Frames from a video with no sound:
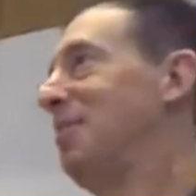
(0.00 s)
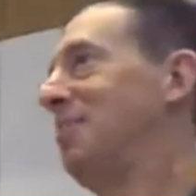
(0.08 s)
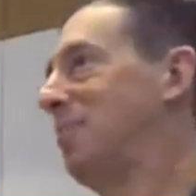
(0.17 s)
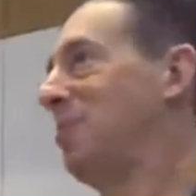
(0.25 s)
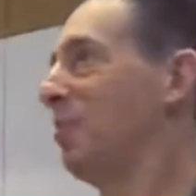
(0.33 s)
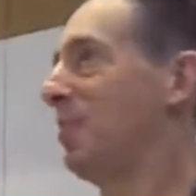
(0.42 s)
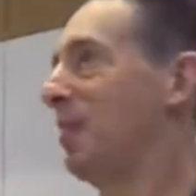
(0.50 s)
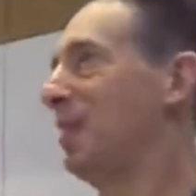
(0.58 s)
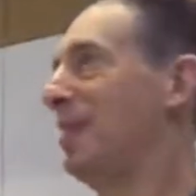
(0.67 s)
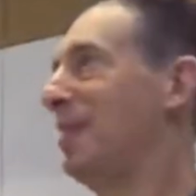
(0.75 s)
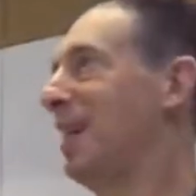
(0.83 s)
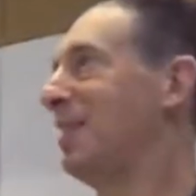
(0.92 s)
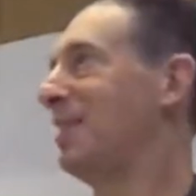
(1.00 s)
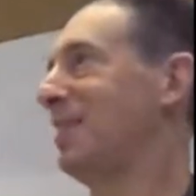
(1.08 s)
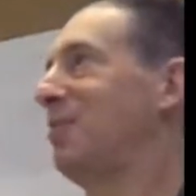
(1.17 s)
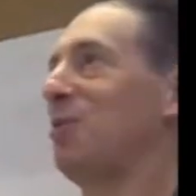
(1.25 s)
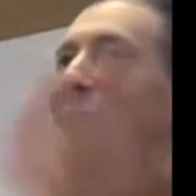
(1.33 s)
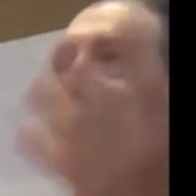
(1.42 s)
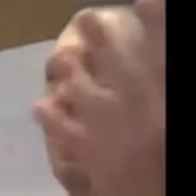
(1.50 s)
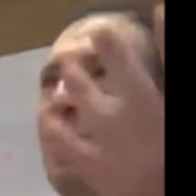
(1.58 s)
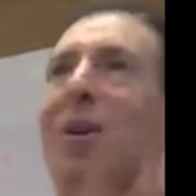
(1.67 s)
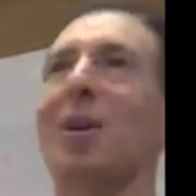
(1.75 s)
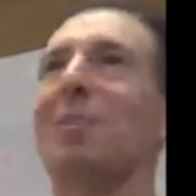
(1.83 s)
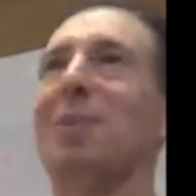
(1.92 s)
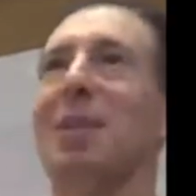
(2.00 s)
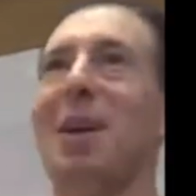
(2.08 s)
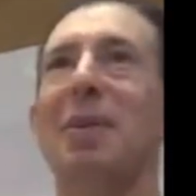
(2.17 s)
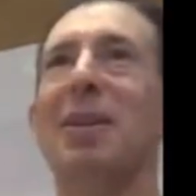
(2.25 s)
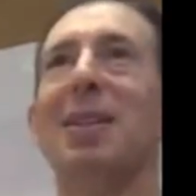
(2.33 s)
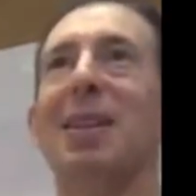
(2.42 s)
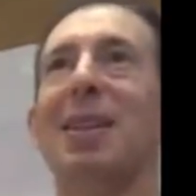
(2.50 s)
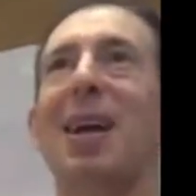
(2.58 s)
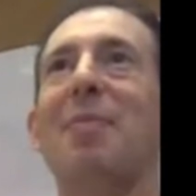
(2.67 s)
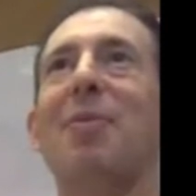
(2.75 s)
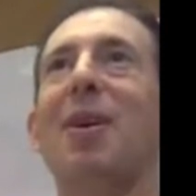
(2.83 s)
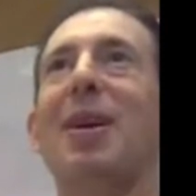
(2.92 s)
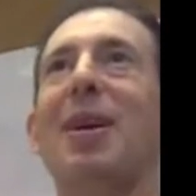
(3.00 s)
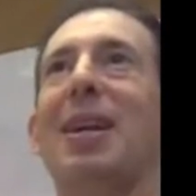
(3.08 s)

the woman at the desk said, of course, you're welcome to come into the library.